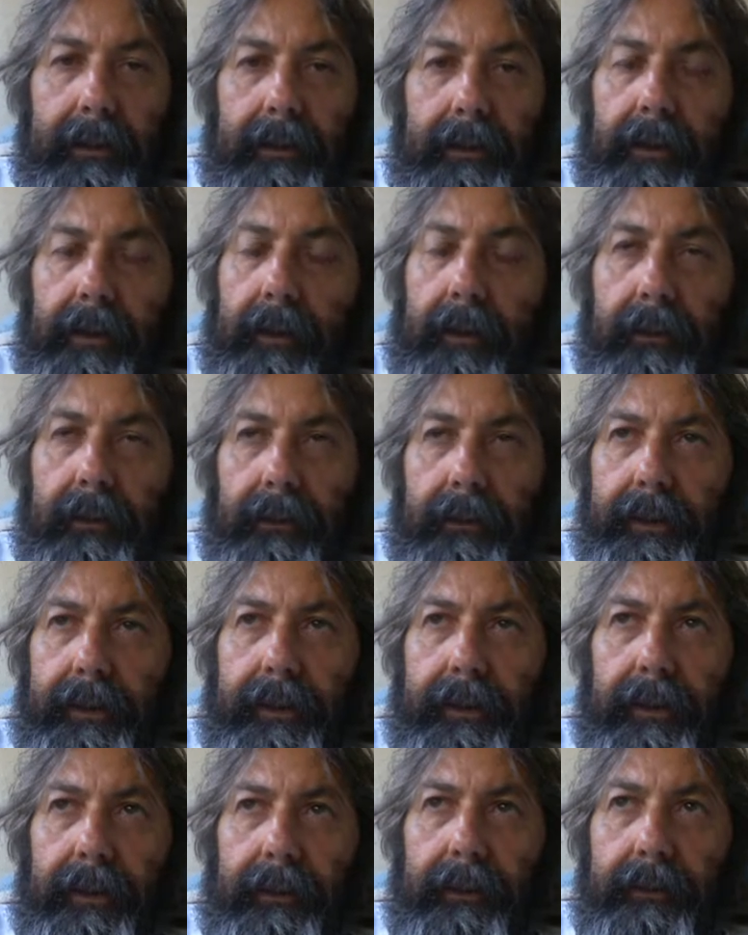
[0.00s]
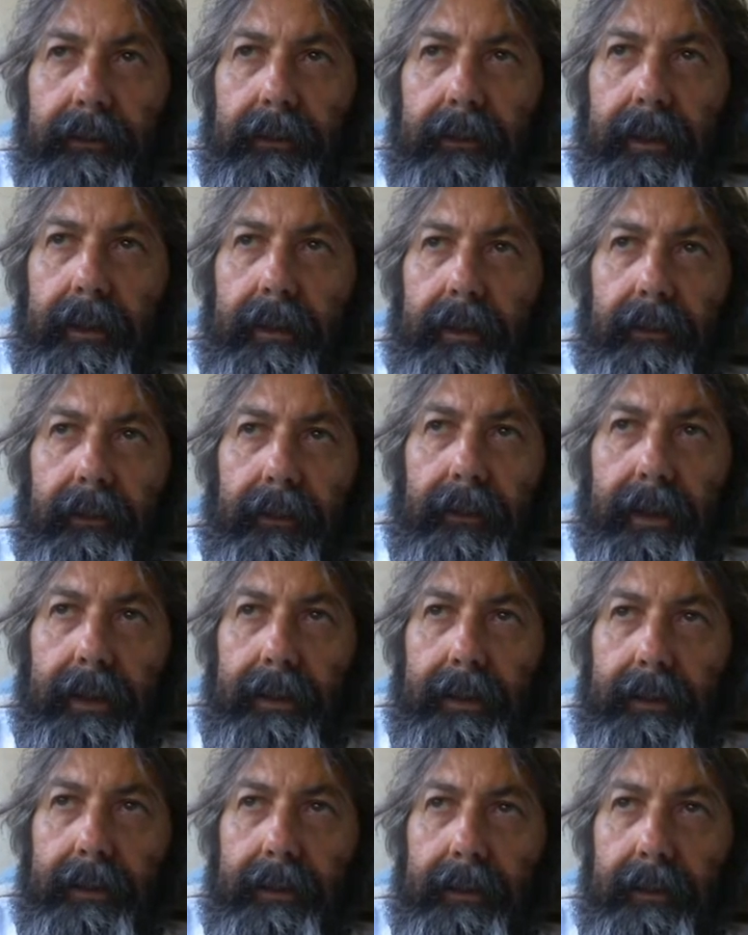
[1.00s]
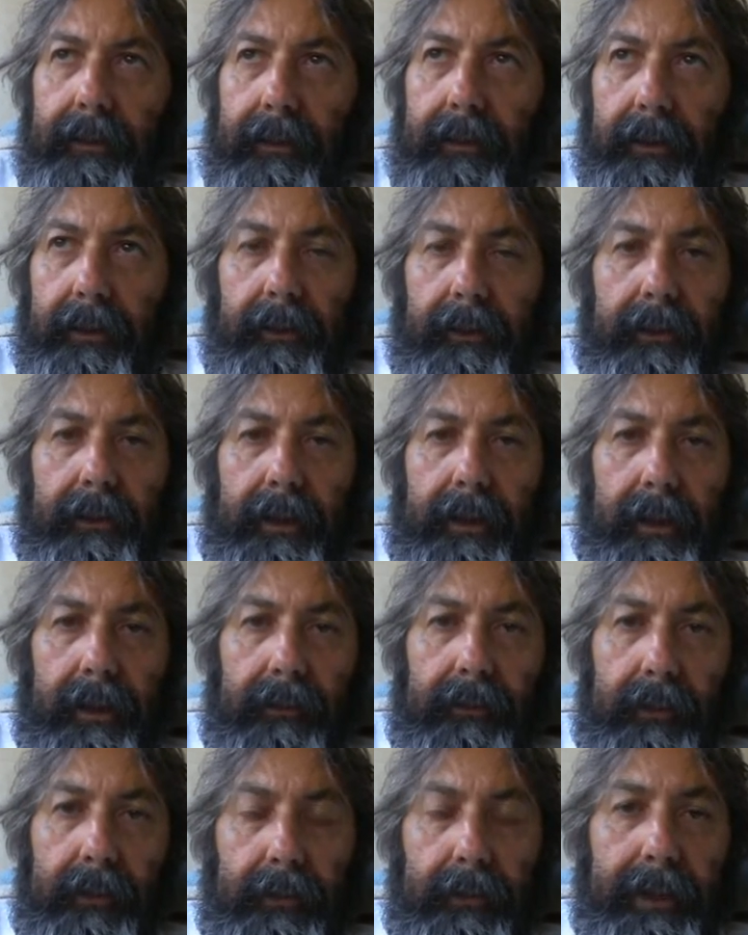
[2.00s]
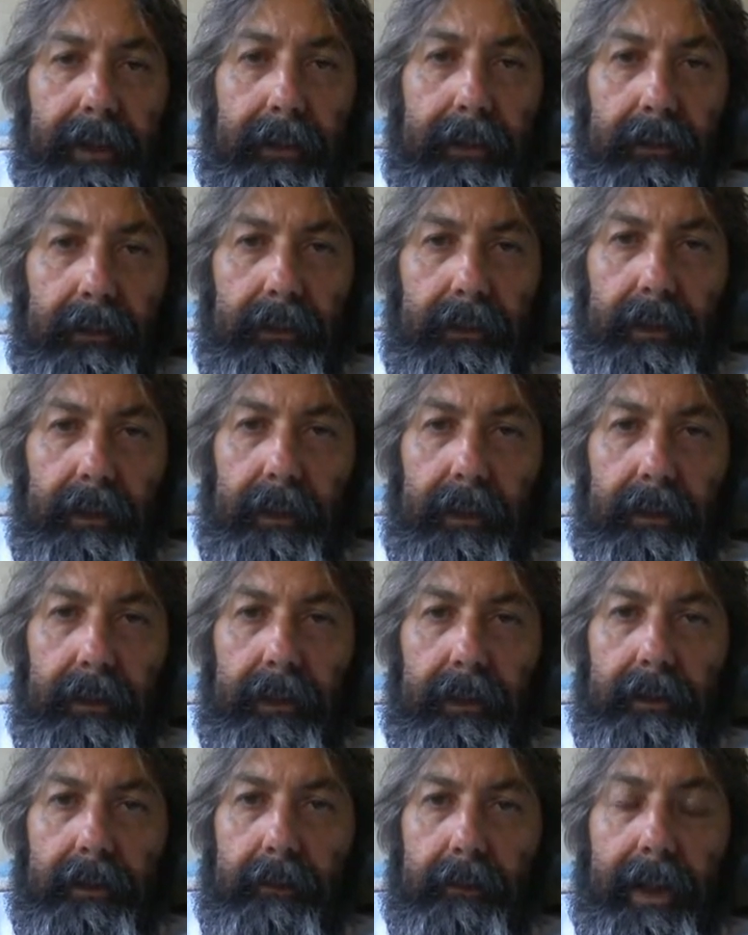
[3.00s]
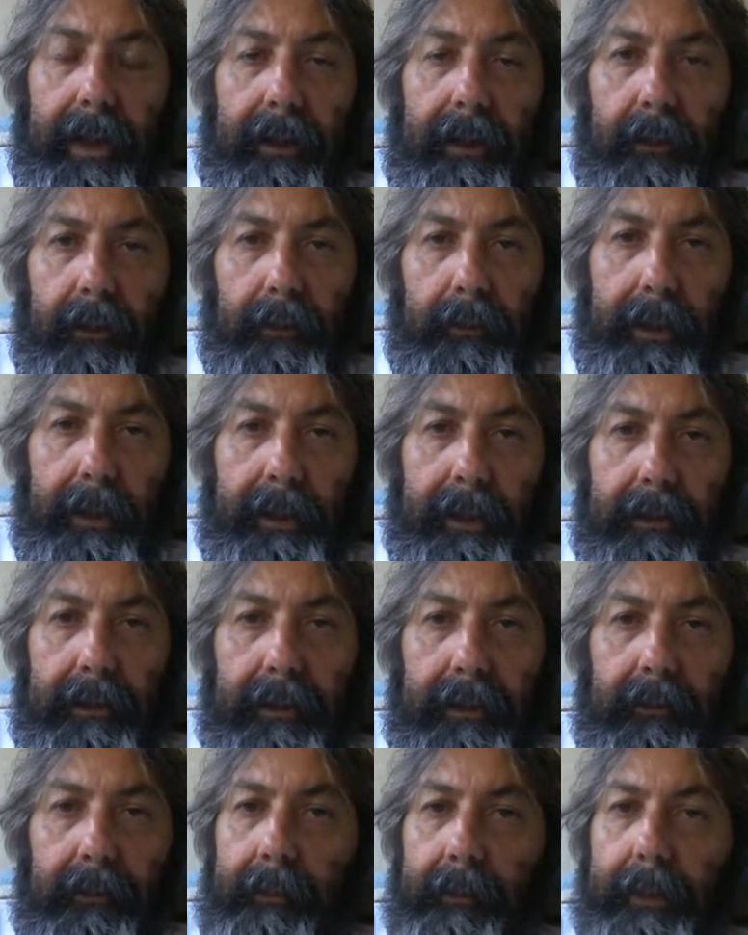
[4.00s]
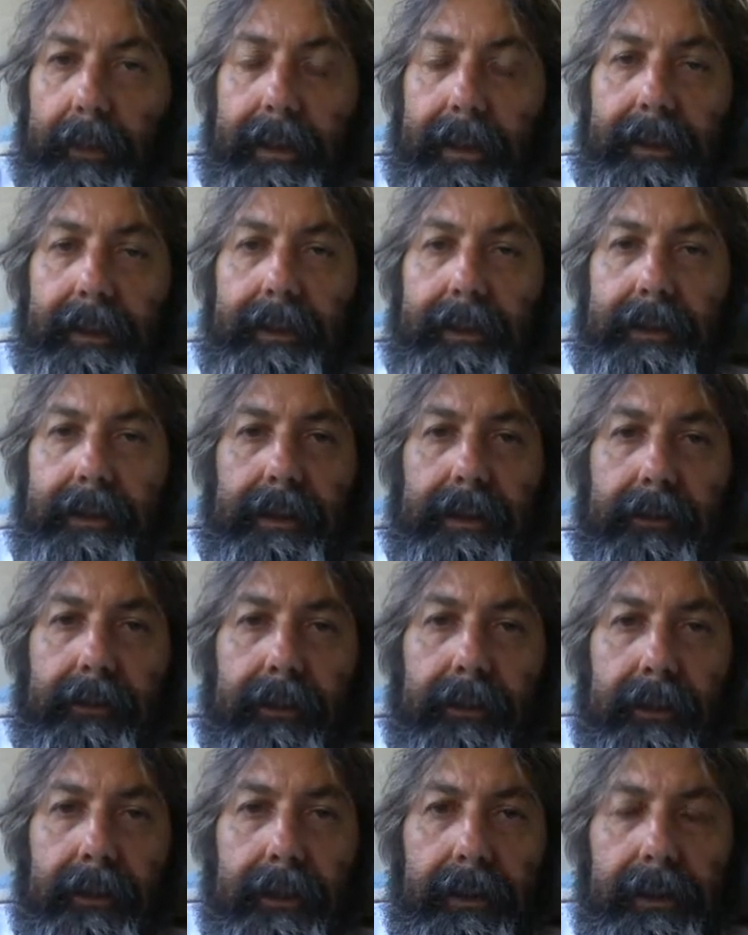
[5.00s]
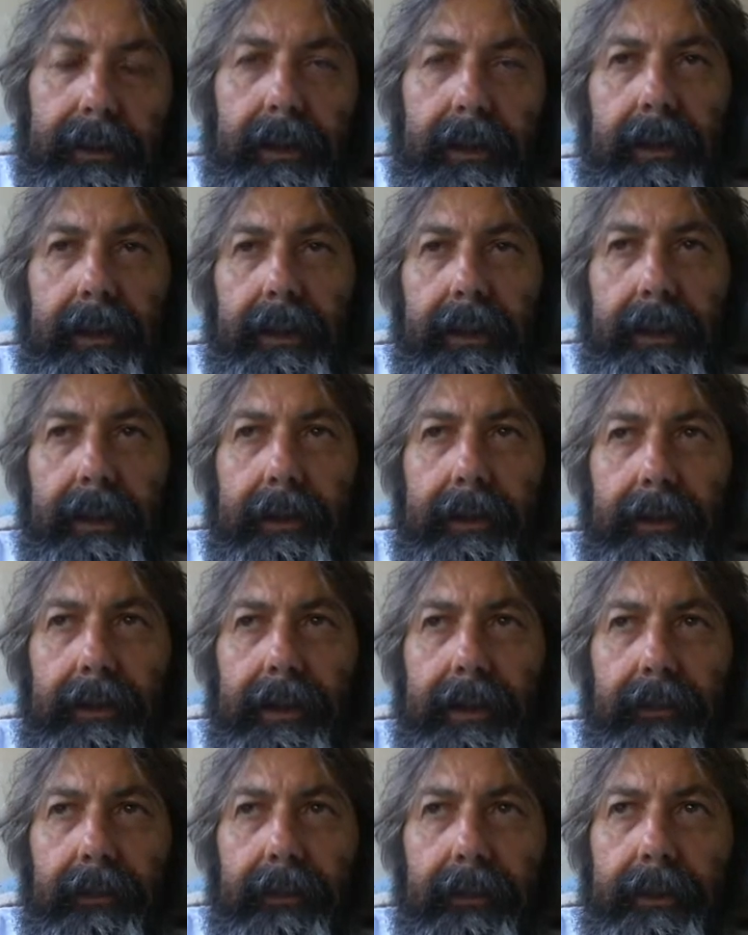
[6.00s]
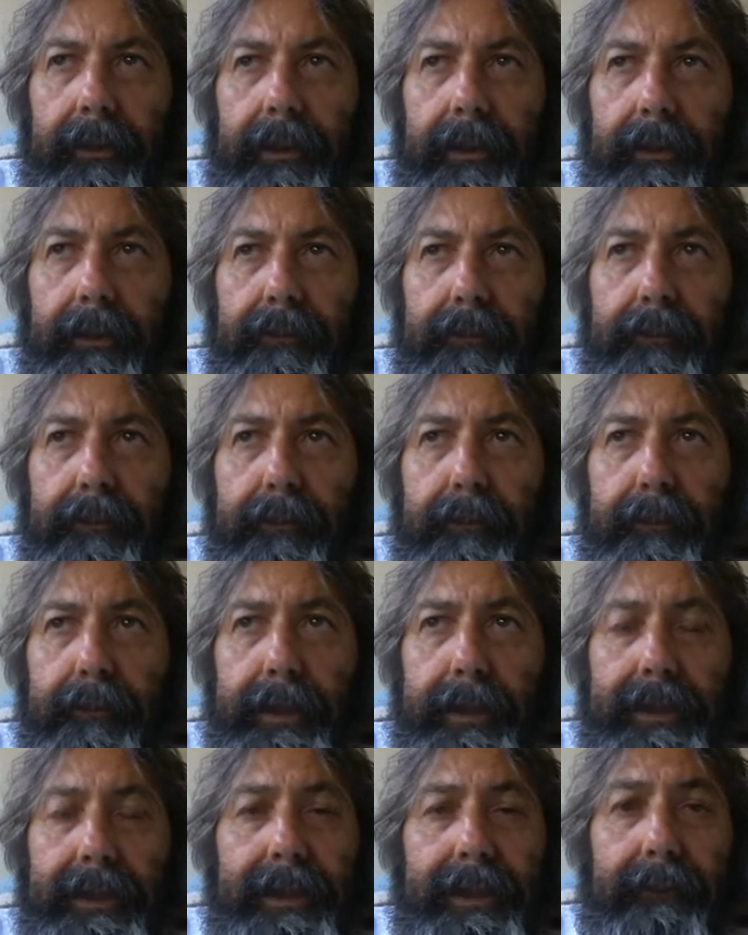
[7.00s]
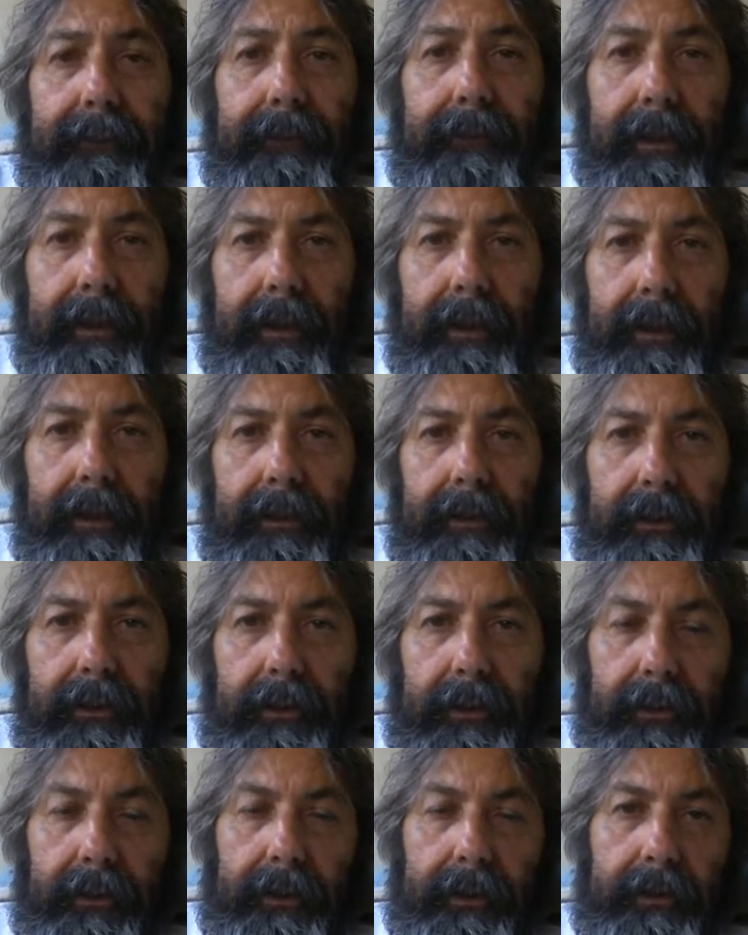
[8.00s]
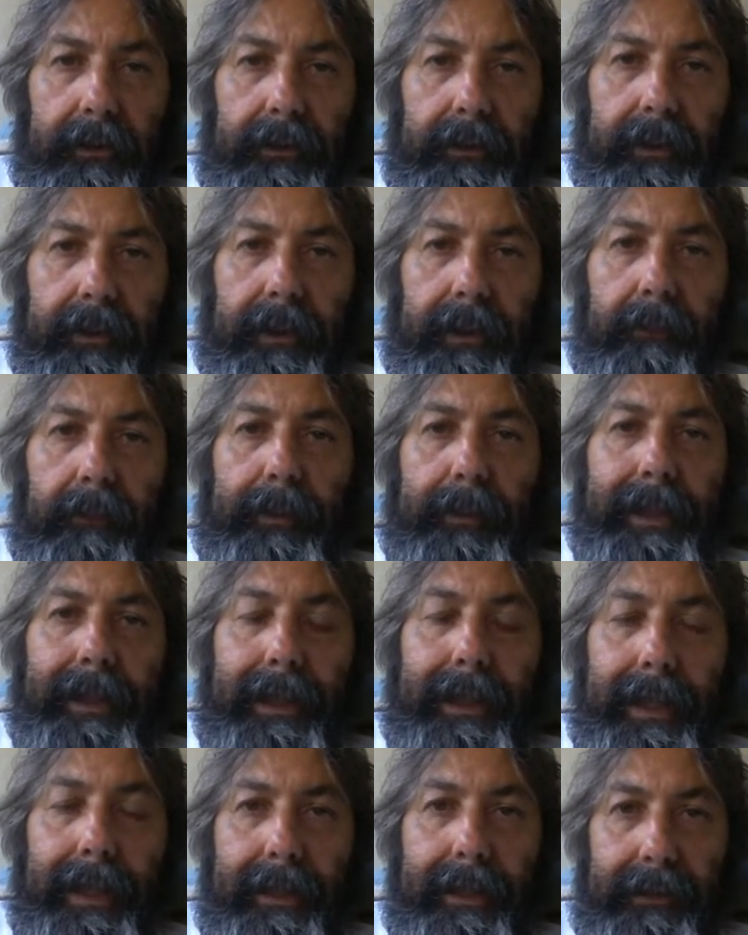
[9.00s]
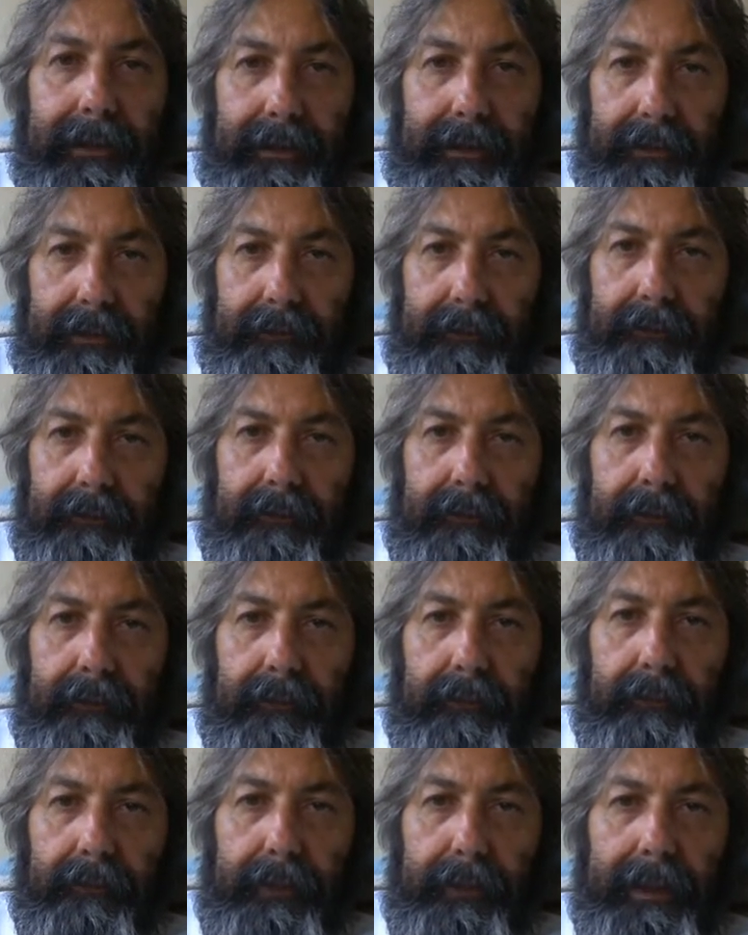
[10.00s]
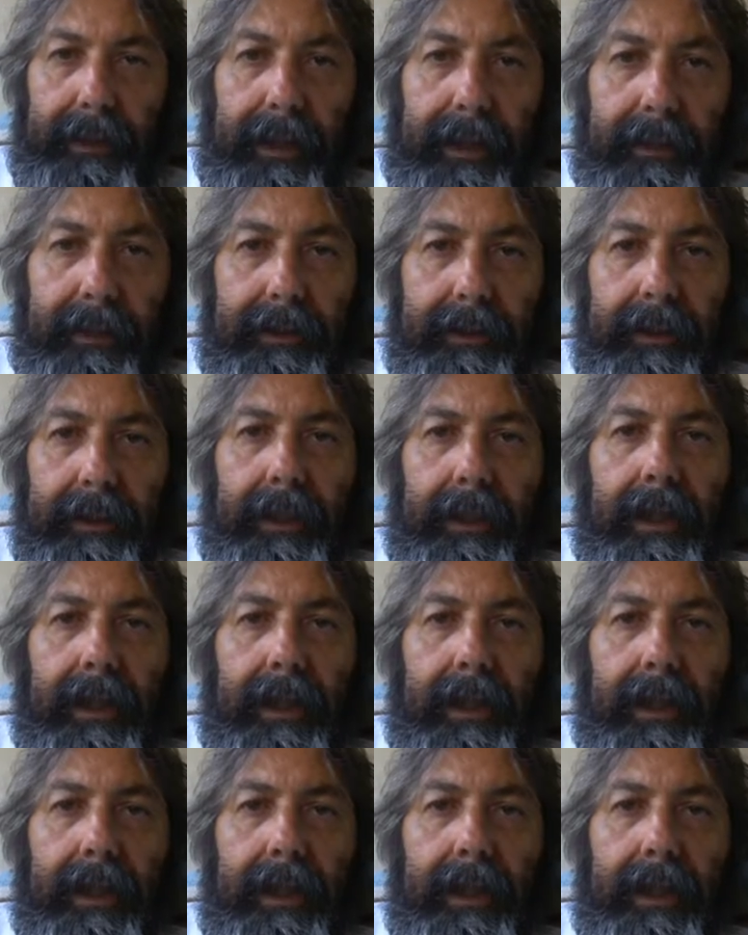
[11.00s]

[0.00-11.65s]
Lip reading: No, you don't. Otherwise, you'd have tomatoes on the tobacco plant. Every plant is different and it needs different specific soils and pH. pH.